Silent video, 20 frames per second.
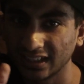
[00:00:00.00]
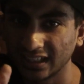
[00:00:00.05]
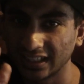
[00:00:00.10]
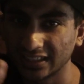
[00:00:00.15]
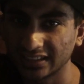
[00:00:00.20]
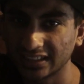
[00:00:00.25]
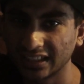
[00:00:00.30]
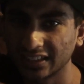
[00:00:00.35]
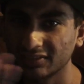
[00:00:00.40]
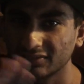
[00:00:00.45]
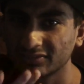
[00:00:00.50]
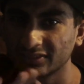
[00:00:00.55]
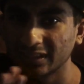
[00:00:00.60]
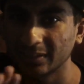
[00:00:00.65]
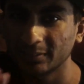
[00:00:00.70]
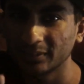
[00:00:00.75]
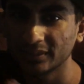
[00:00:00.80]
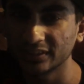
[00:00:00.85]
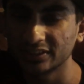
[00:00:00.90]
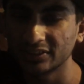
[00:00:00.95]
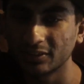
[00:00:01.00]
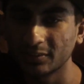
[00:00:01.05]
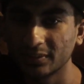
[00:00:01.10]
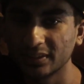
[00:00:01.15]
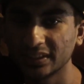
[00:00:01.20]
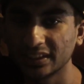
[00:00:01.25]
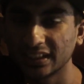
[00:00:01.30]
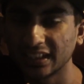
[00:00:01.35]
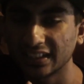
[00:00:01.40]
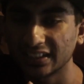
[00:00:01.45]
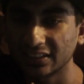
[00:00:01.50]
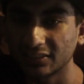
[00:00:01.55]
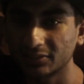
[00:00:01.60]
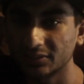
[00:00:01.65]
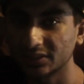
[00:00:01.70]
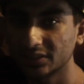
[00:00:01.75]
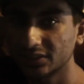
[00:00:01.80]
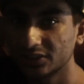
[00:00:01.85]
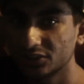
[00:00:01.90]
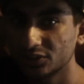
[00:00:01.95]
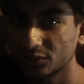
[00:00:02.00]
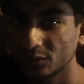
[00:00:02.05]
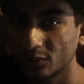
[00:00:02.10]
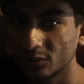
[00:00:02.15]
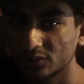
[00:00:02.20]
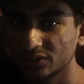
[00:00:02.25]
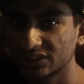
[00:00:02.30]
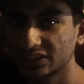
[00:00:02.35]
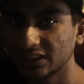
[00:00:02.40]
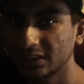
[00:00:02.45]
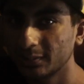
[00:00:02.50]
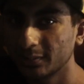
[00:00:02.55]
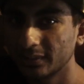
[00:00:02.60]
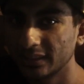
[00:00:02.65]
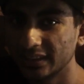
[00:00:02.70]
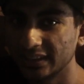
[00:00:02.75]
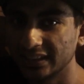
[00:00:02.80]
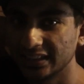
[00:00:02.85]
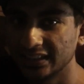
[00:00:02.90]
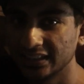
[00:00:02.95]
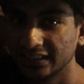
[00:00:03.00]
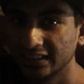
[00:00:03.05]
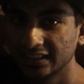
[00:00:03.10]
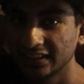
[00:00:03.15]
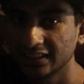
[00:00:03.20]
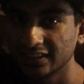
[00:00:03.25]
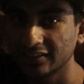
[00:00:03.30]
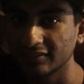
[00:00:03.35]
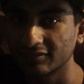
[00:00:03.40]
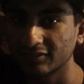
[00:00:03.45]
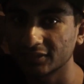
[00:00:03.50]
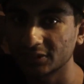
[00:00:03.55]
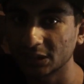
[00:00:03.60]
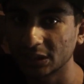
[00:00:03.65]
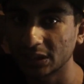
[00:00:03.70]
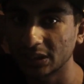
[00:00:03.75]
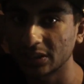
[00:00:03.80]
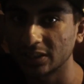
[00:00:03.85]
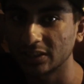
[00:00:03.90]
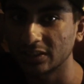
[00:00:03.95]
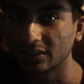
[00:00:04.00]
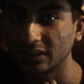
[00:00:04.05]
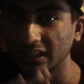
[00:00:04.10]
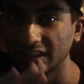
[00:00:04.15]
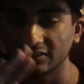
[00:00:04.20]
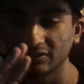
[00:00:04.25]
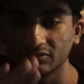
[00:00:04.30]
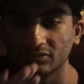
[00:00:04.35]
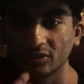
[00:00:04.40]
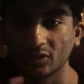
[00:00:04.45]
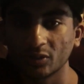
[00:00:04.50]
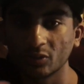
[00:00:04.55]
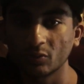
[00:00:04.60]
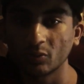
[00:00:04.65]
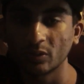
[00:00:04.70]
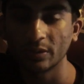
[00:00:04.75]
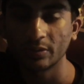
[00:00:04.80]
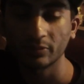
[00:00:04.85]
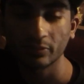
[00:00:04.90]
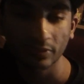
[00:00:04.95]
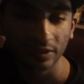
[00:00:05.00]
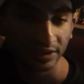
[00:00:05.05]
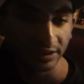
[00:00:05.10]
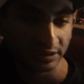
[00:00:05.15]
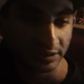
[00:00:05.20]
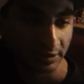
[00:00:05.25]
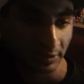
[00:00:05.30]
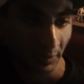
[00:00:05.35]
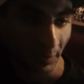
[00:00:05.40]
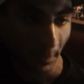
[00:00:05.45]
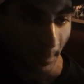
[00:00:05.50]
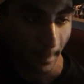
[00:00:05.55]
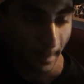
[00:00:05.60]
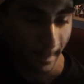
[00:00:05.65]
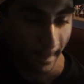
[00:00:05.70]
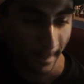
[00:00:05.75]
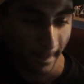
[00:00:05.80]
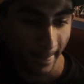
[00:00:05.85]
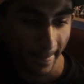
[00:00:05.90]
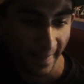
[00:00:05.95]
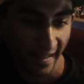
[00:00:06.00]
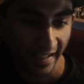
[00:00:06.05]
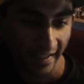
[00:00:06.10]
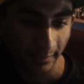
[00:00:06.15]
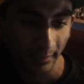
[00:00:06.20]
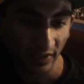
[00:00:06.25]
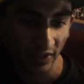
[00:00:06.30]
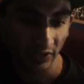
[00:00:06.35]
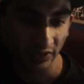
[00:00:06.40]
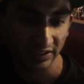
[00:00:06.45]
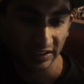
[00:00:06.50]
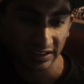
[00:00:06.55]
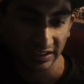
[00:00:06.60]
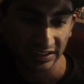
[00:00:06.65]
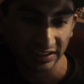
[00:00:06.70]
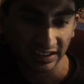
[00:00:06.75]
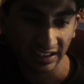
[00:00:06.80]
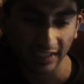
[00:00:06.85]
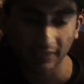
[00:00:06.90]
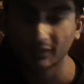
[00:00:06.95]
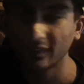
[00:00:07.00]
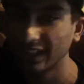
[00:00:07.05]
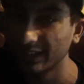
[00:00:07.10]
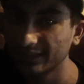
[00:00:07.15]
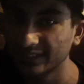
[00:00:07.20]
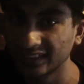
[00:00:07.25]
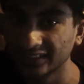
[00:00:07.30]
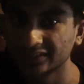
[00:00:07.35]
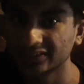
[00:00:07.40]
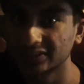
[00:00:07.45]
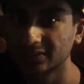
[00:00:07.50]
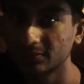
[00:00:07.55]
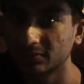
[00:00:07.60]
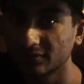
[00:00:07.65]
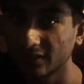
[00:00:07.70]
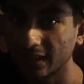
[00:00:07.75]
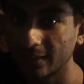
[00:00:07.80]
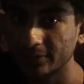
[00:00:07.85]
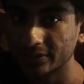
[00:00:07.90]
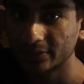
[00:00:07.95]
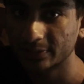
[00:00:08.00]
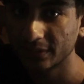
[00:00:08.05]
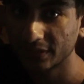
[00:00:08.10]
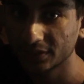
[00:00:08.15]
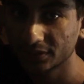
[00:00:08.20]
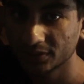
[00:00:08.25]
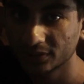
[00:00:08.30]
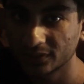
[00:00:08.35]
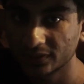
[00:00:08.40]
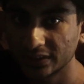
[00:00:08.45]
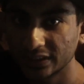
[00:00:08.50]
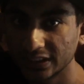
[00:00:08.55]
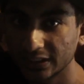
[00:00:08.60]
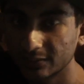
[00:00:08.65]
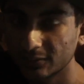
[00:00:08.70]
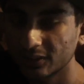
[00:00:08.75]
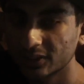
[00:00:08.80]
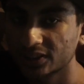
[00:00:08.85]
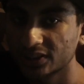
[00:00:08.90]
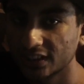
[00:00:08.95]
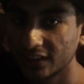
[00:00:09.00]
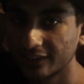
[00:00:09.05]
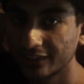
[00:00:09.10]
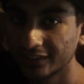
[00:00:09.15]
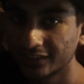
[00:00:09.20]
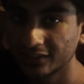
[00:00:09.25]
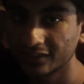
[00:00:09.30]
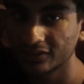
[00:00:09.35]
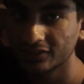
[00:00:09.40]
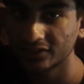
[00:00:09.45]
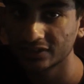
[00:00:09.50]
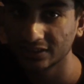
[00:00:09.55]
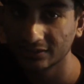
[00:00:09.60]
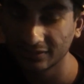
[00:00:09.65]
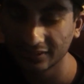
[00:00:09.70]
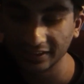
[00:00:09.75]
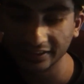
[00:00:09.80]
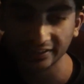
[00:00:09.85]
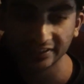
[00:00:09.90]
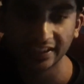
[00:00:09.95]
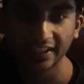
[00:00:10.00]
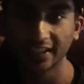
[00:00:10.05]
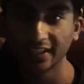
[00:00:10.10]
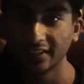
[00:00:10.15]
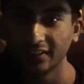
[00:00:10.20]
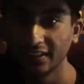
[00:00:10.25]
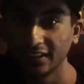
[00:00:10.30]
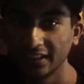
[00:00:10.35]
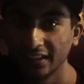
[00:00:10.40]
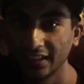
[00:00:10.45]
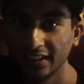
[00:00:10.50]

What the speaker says: I don't remember. He told me that I was gonna troll somebody, which I don't know what it was, but it was in this like 5,000 subscriber special. If you guys watch that video, you'll see what he said.